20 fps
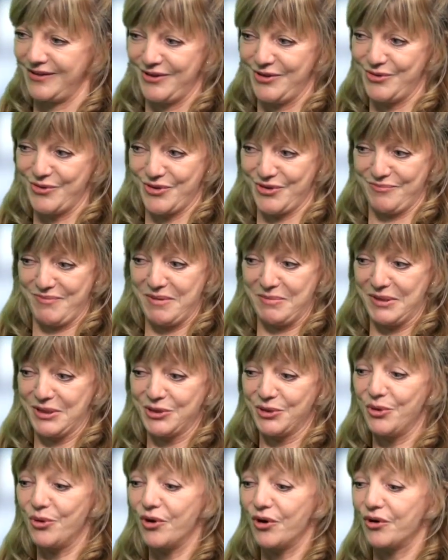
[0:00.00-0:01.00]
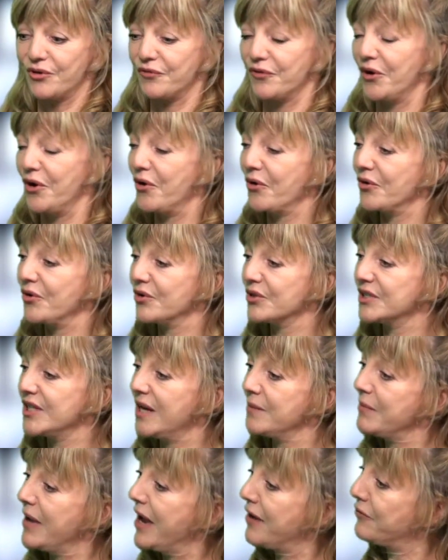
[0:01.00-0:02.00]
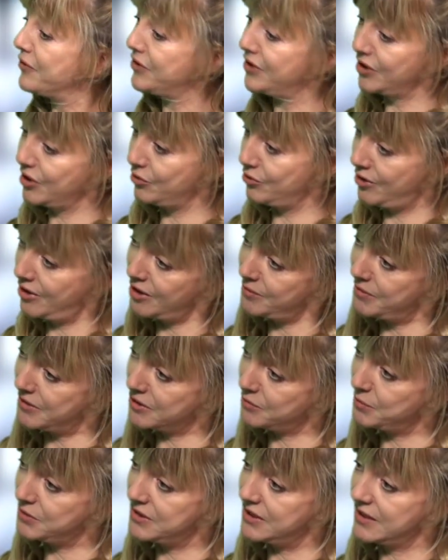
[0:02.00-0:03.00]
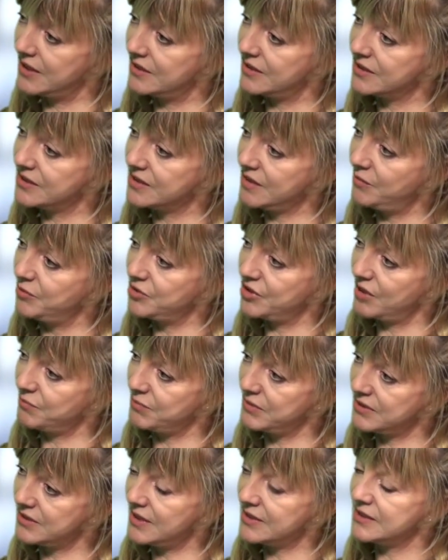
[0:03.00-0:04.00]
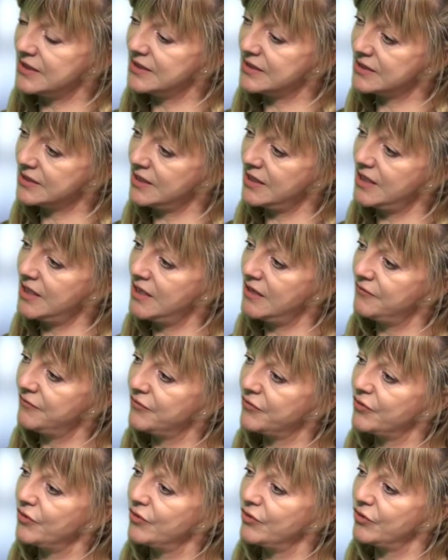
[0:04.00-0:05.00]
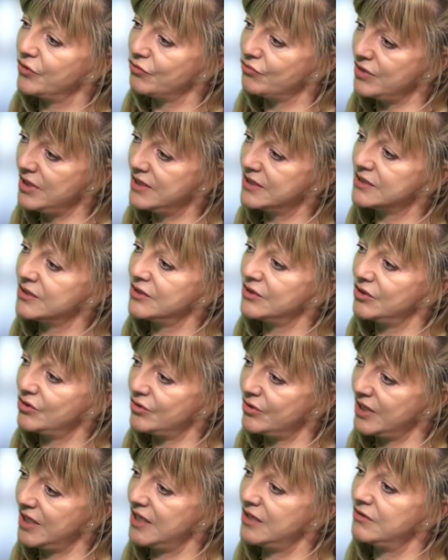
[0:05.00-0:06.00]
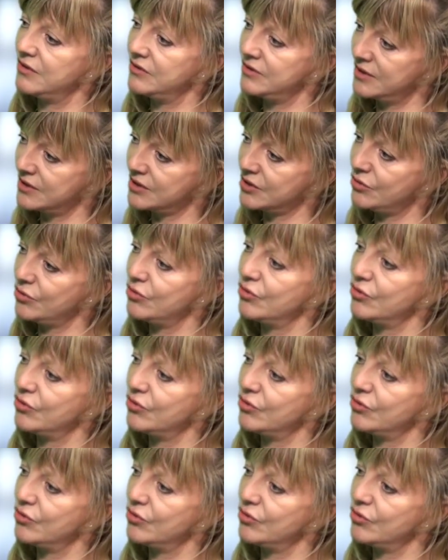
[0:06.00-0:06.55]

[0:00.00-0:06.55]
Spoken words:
You can maybe talk for a long, long time about everything you know about a particular subject, but does it serve the reason you're here in this